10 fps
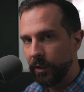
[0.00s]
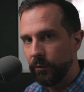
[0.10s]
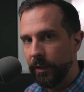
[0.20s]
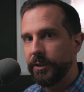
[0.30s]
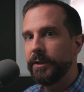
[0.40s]

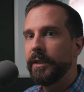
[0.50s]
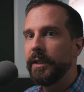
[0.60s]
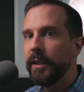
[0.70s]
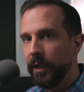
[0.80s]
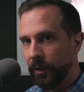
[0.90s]

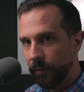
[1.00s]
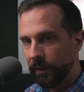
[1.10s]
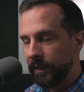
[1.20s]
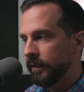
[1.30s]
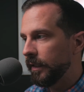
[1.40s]
question,
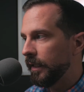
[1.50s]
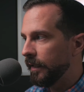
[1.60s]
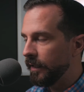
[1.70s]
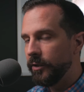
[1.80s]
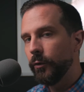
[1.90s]
release it,
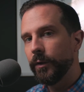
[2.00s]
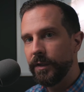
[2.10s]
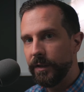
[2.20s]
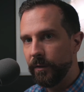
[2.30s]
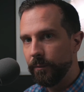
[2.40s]
and then you're
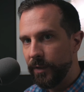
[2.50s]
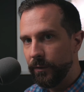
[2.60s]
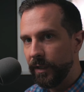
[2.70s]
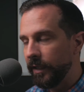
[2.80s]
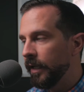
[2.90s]
still
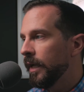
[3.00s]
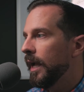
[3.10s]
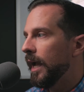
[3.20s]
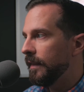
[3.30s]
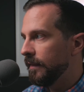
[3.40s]
muted,
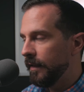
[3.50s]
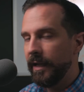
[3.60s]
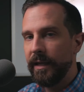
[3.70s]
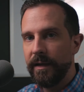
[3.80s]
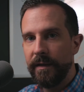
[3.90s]
and
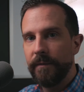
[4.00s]
they